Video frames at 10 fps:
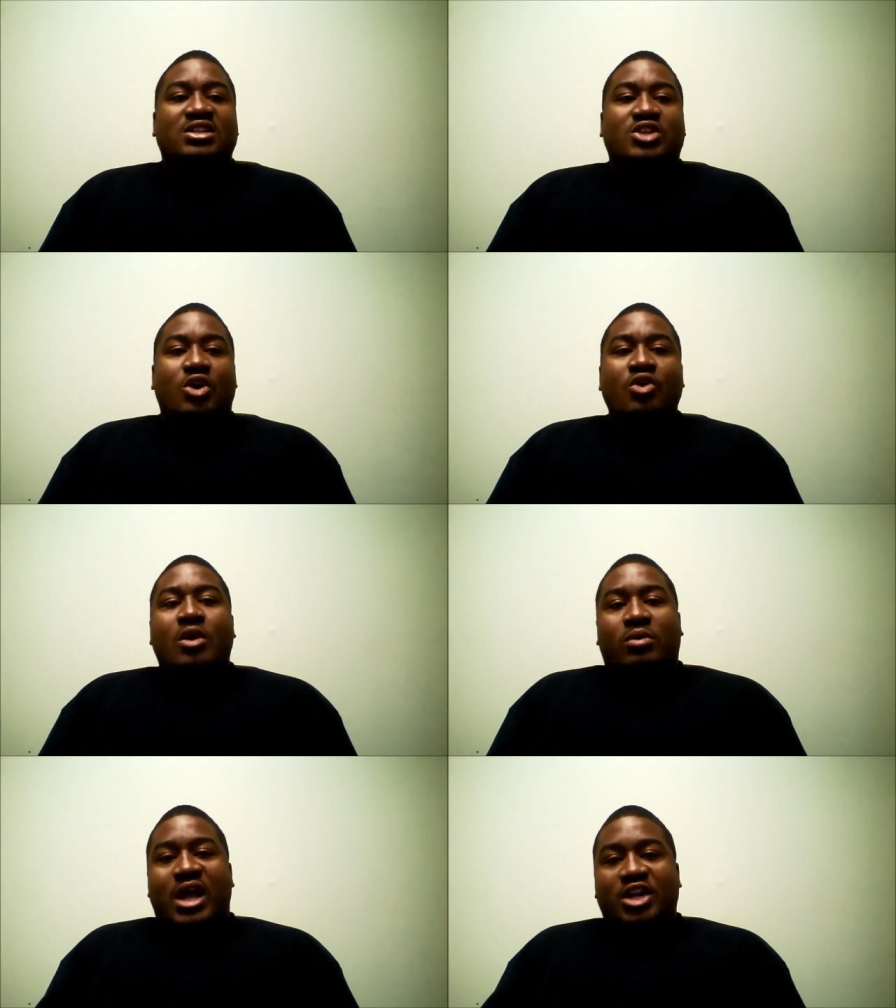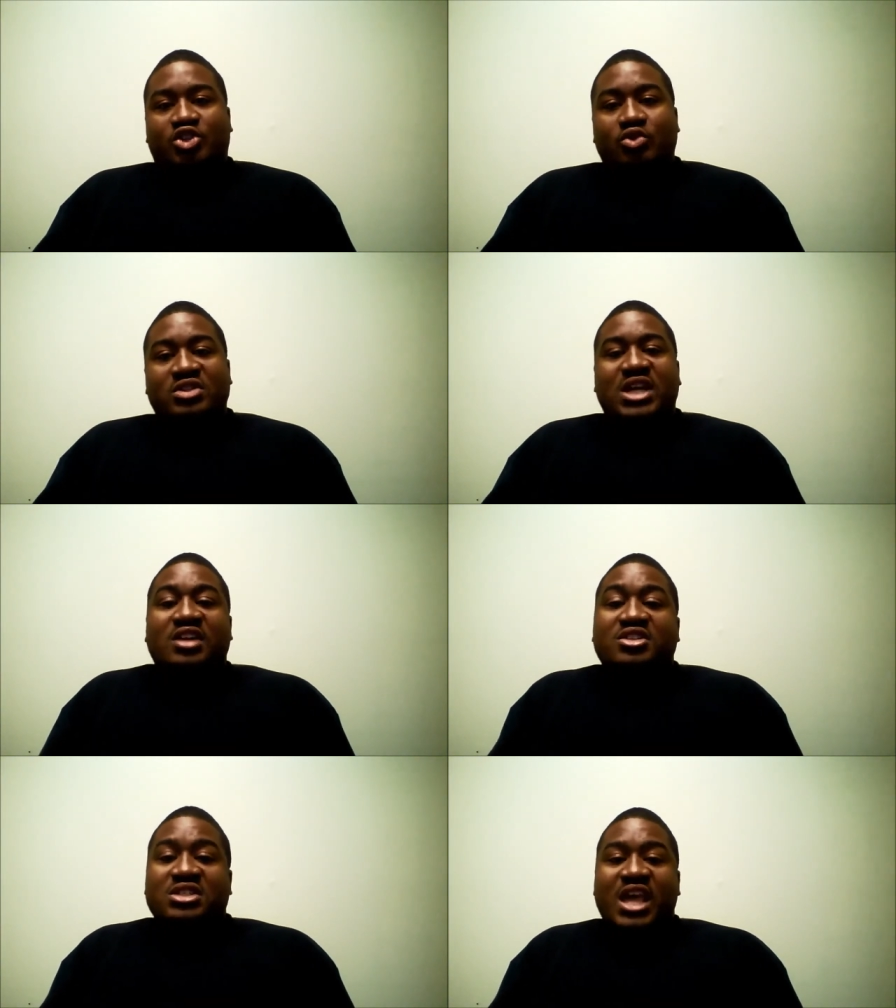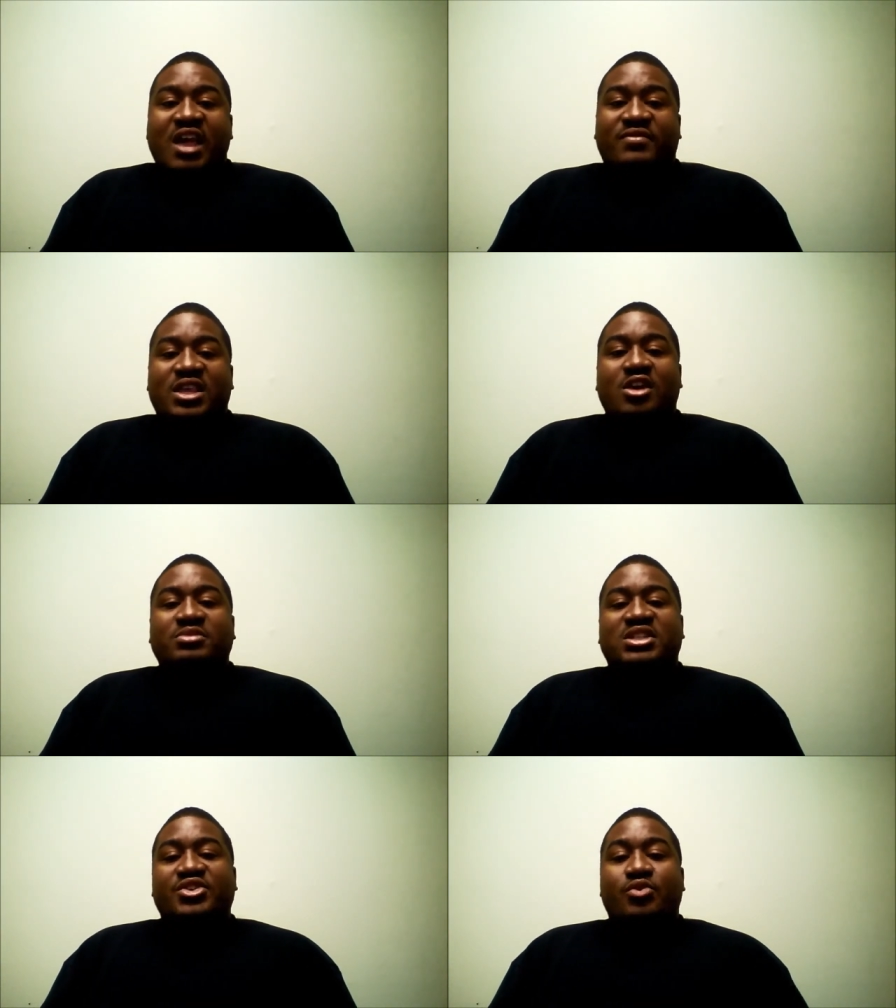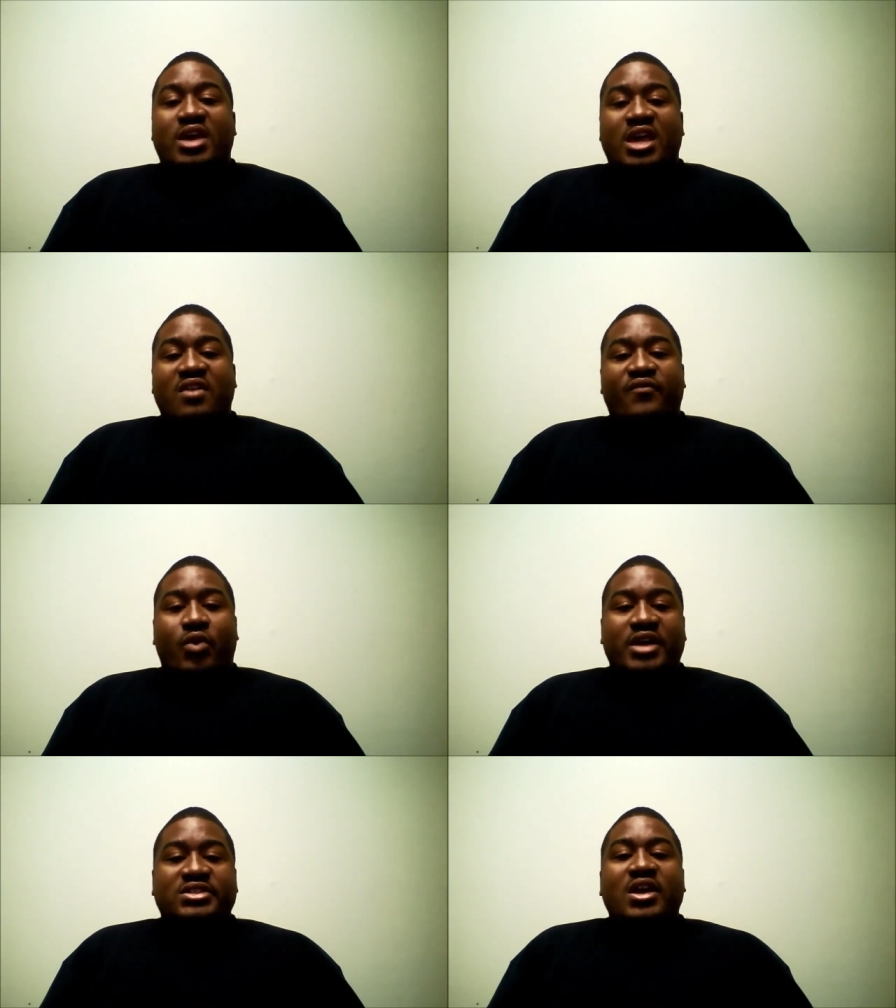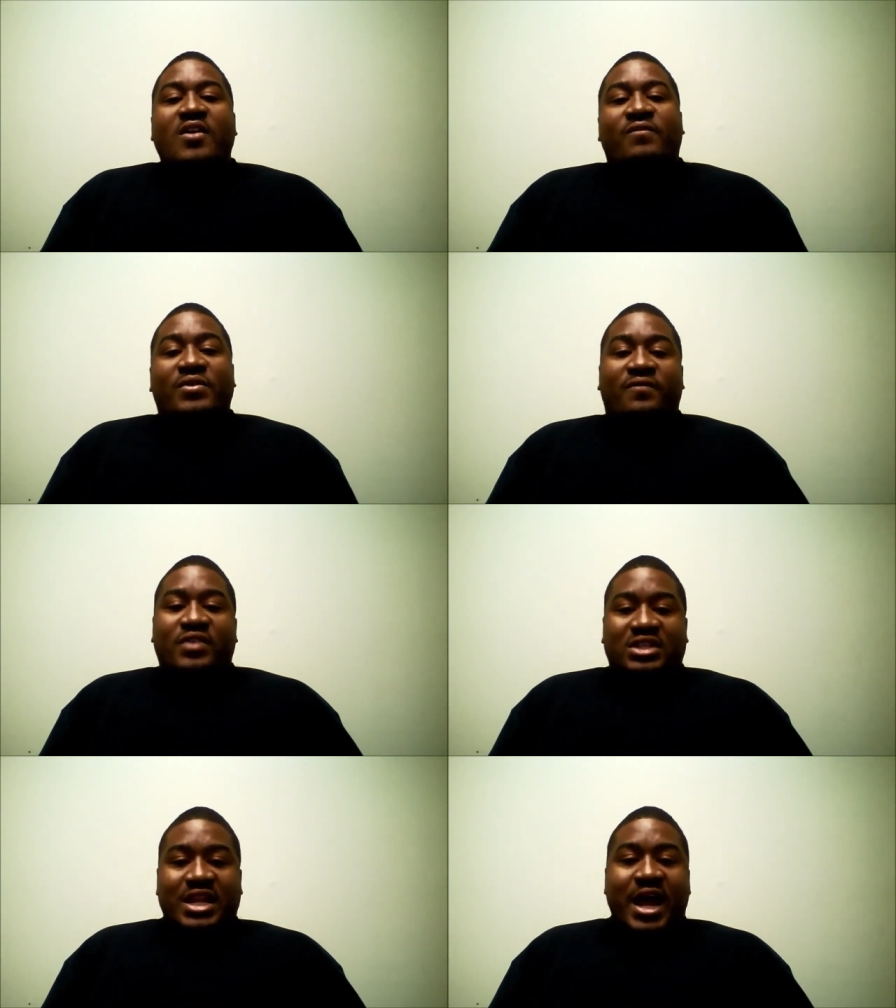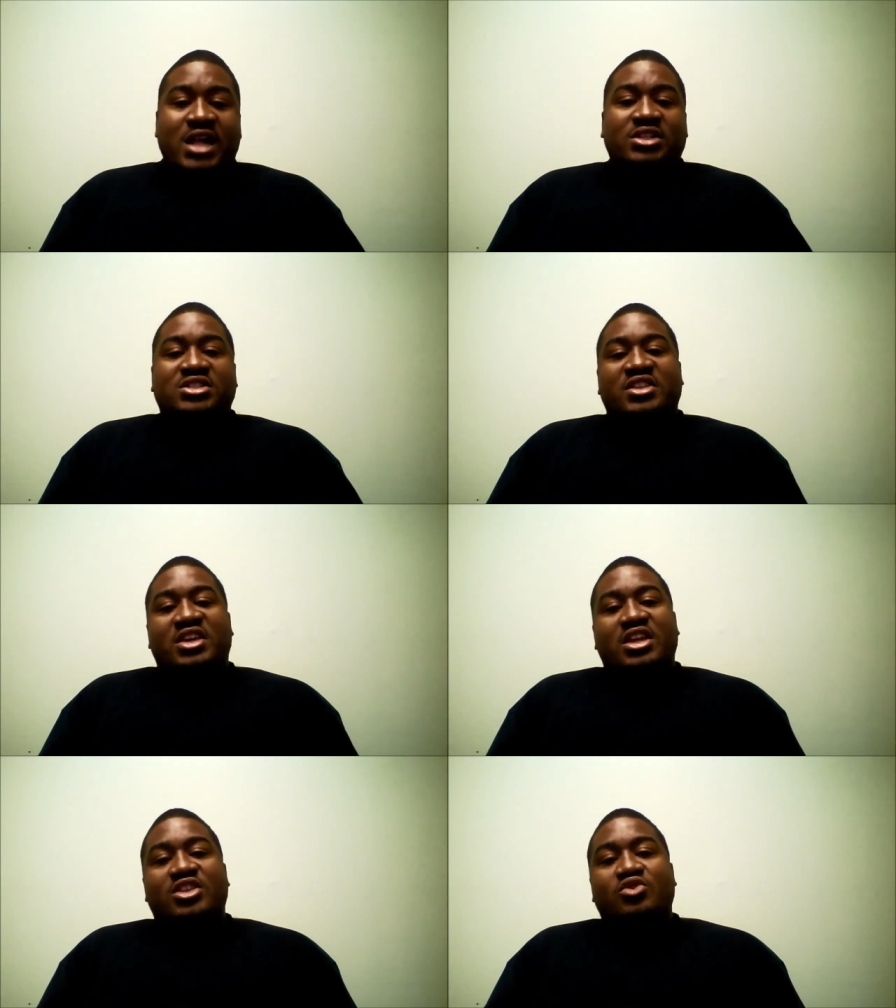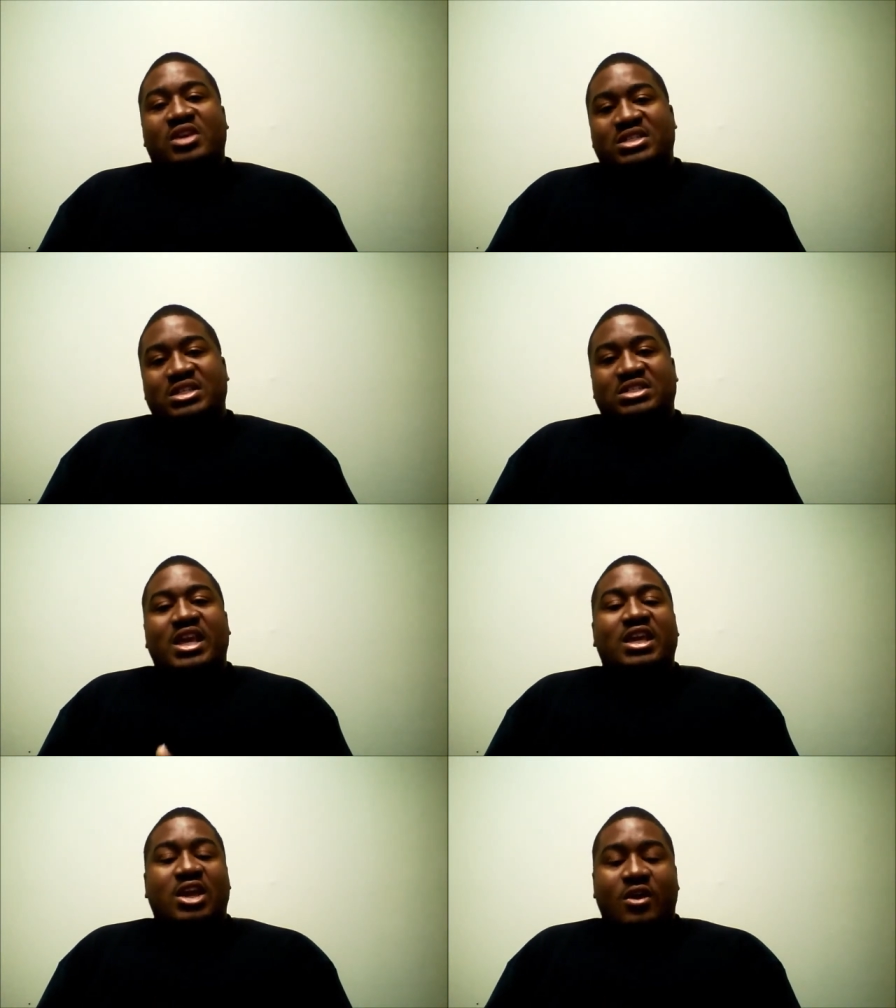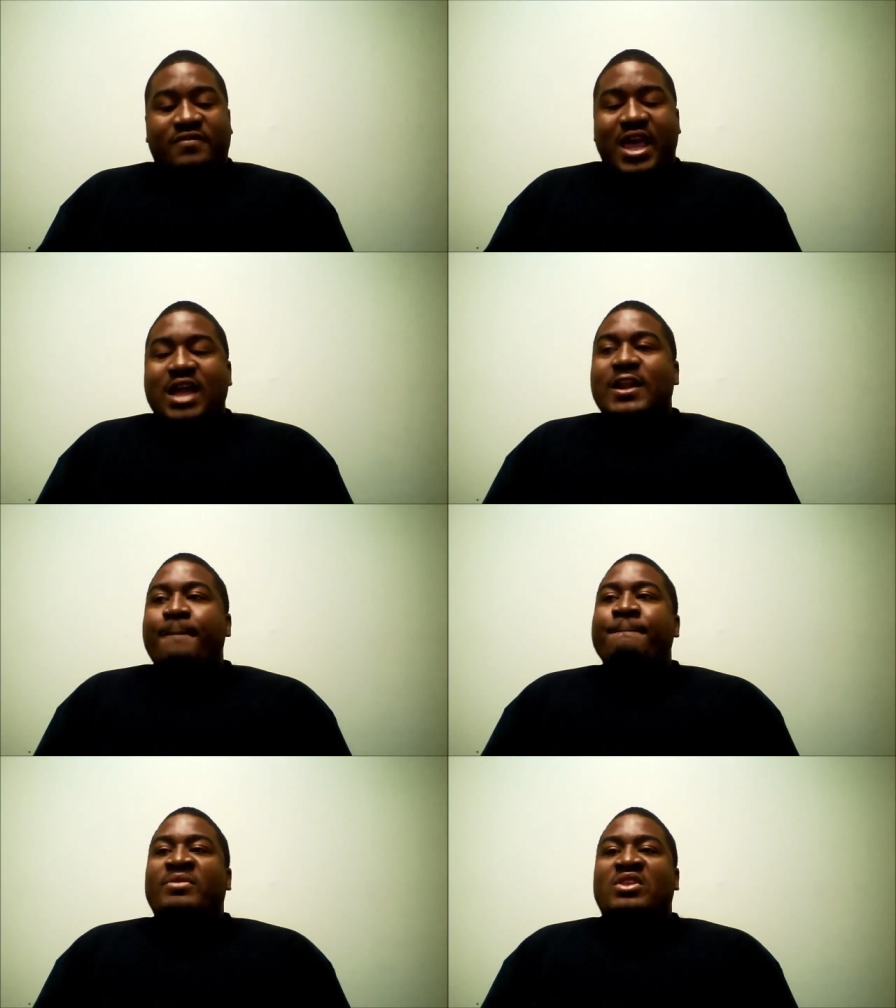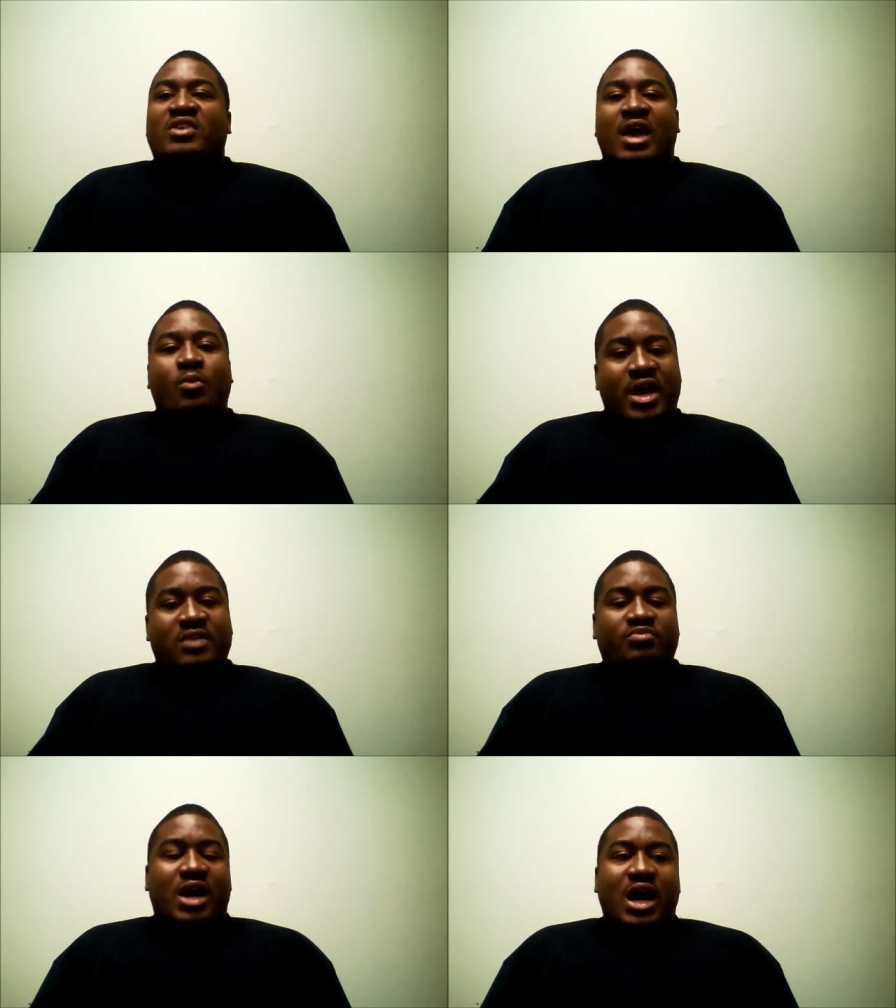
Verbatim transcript: So what I'll do is I'll just have Kim send you an invoice for the $50, and then you can just take care of that that way.